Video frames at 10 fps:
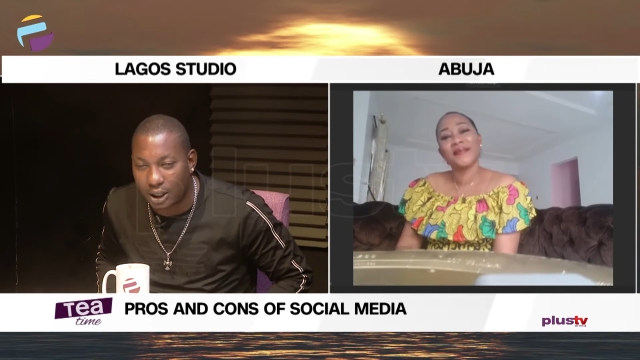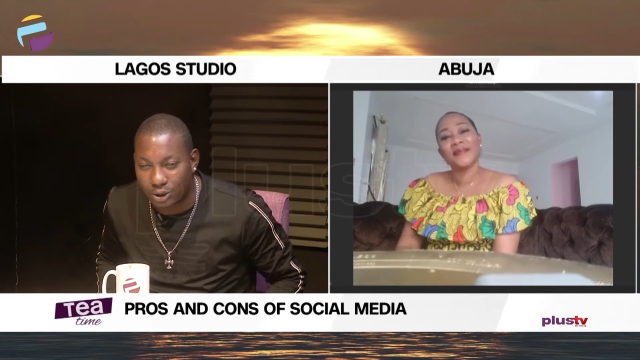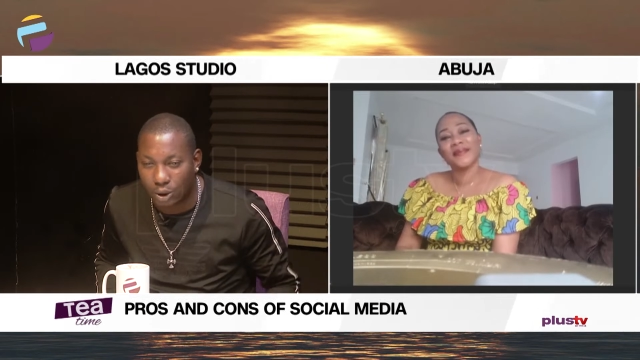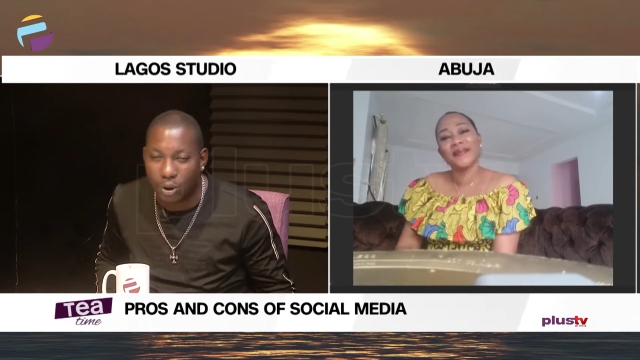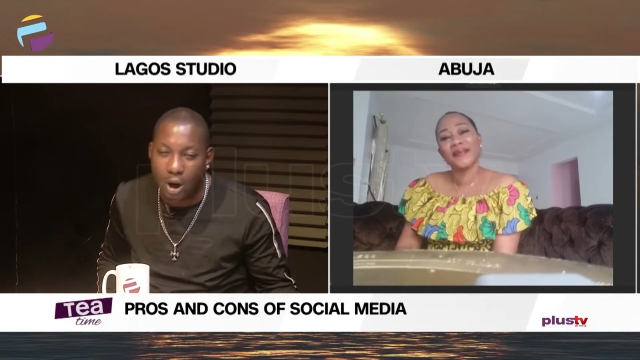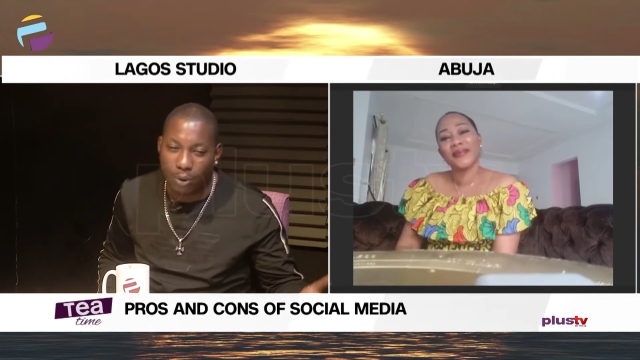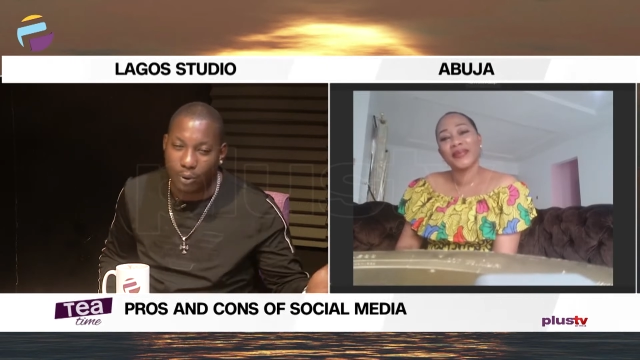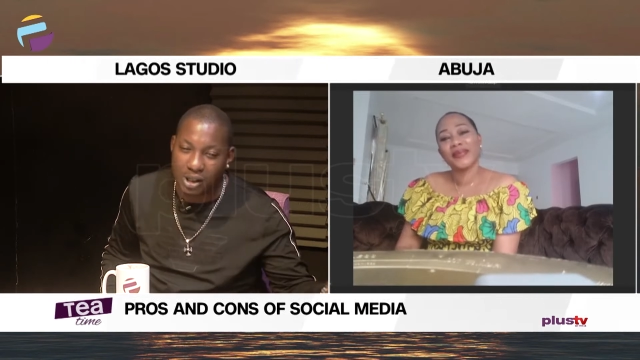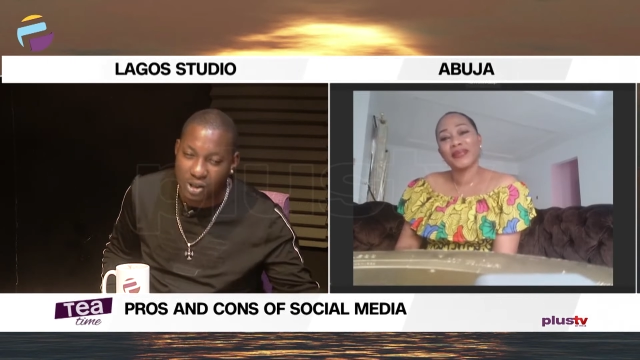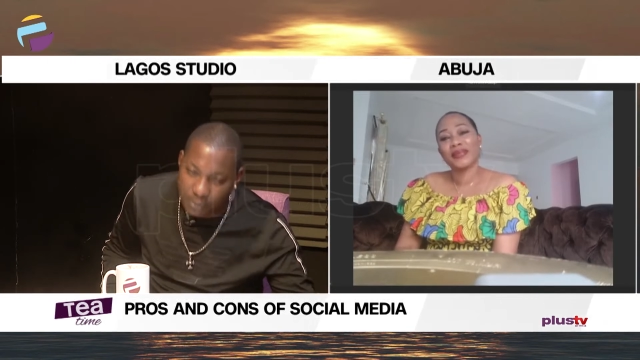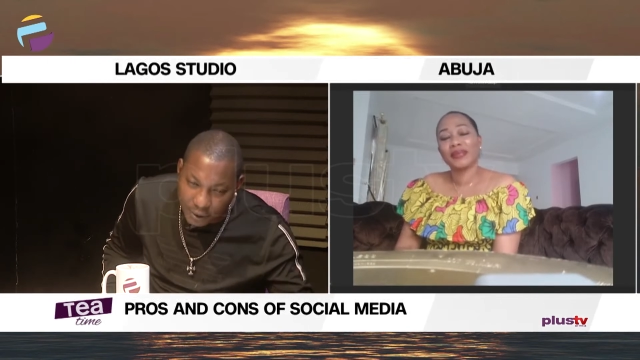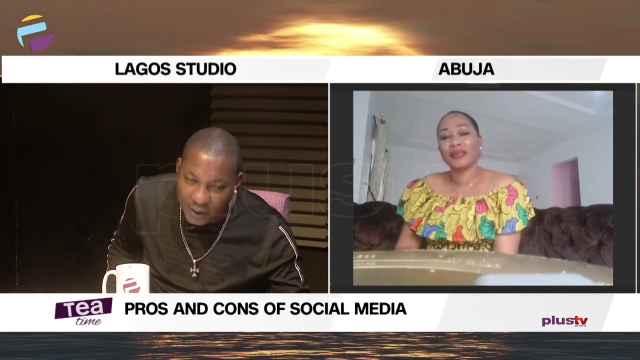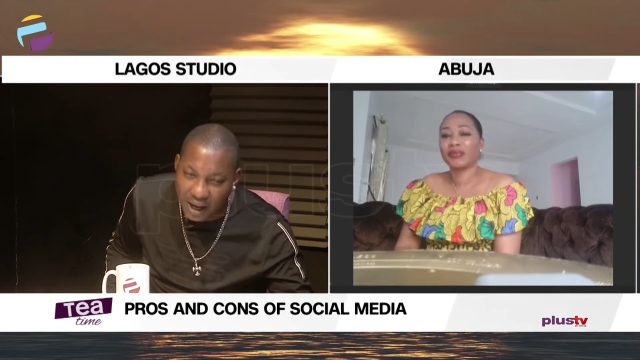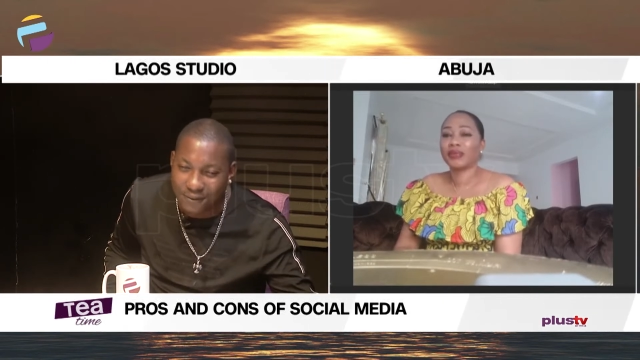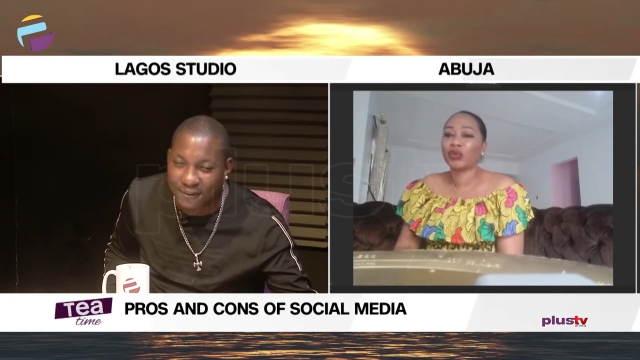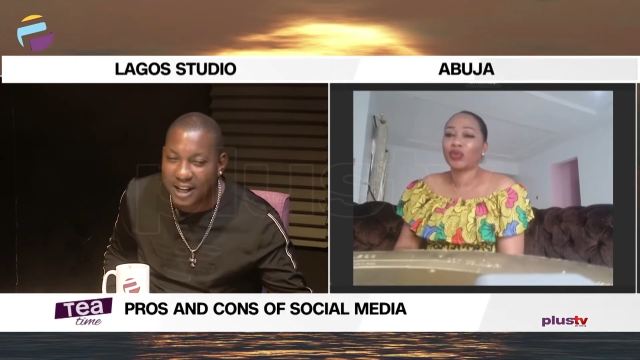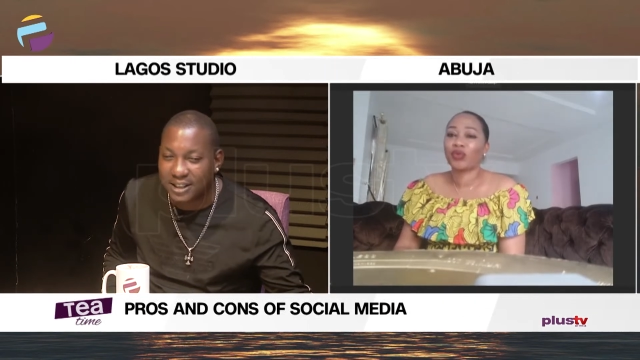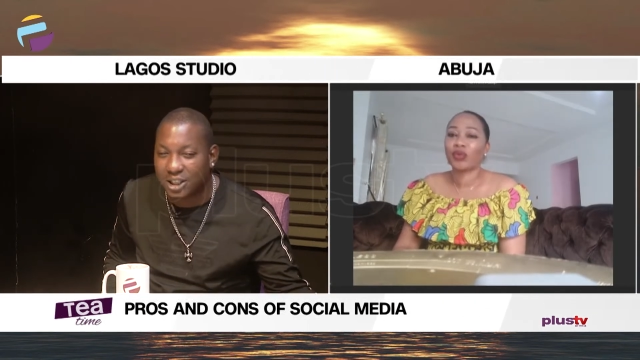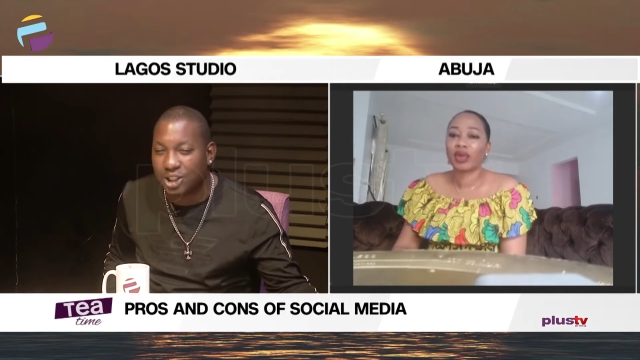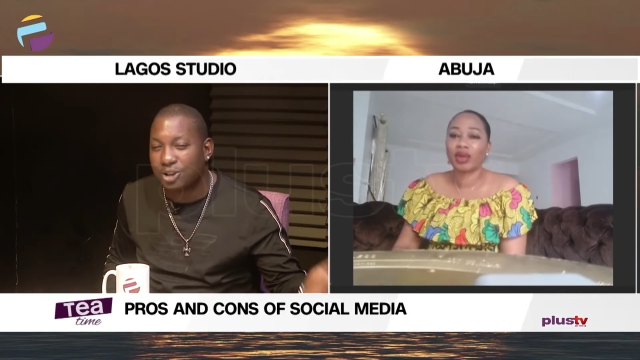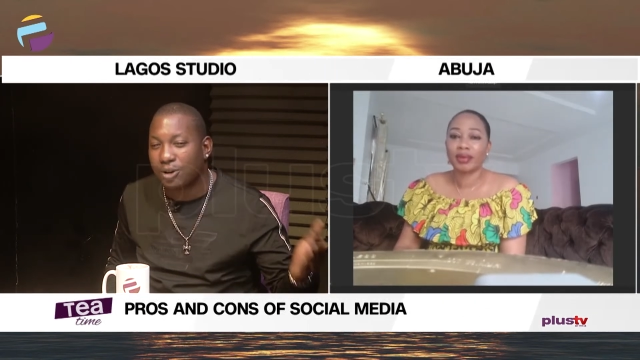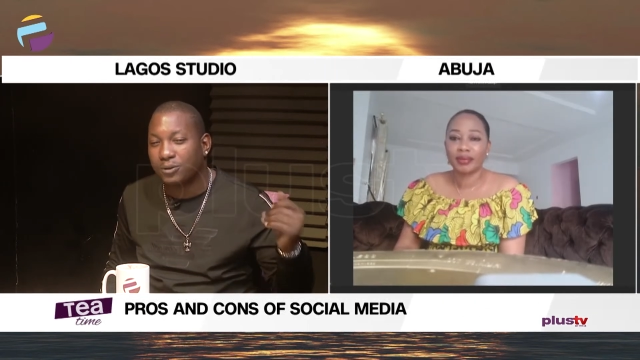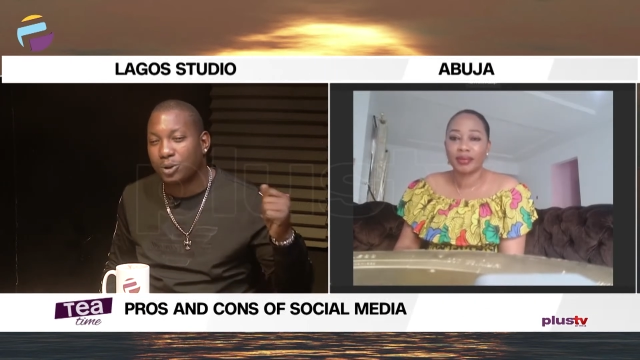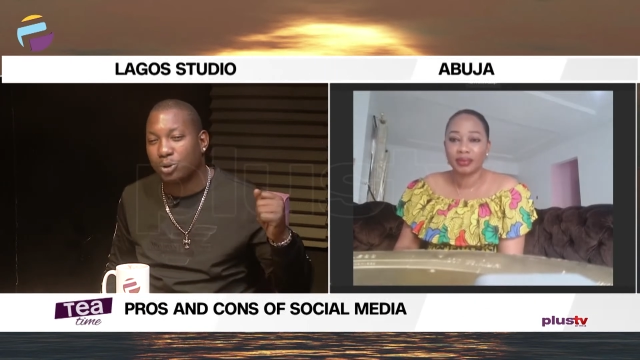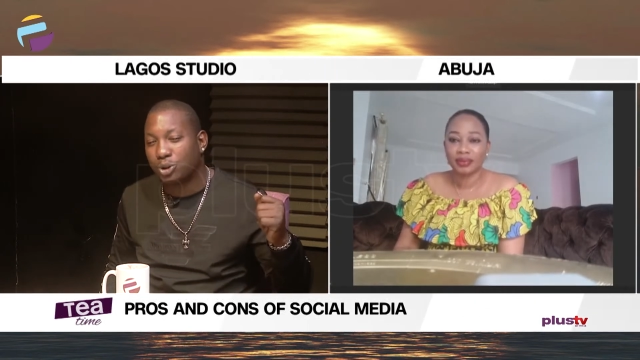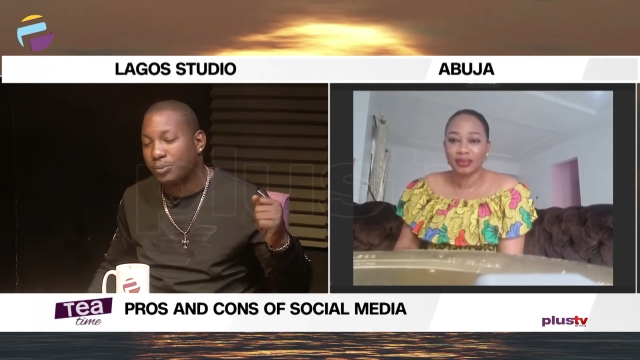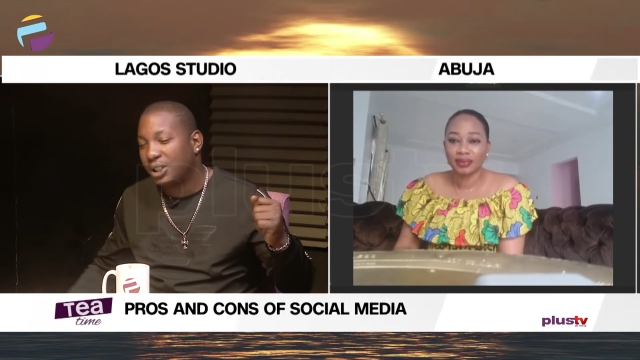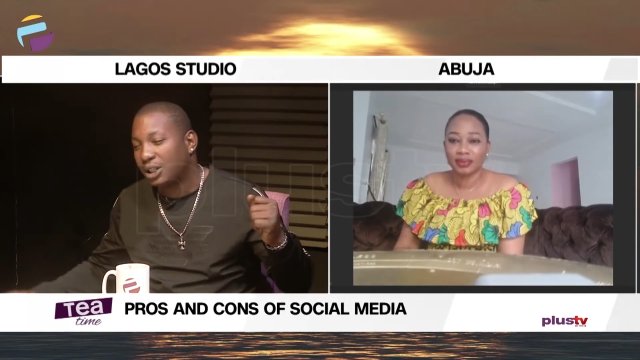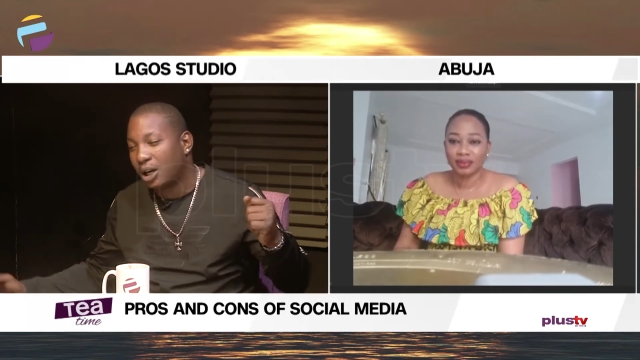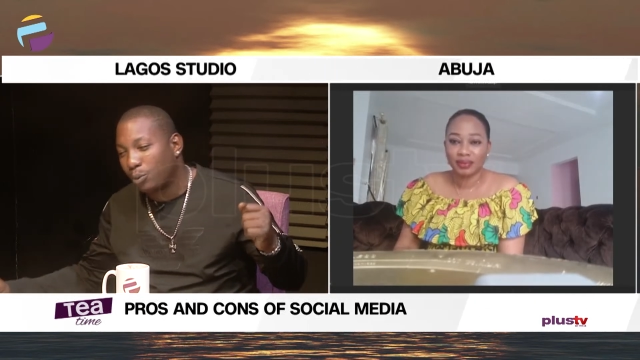Speaker 1: So what are some of the advantages of social media and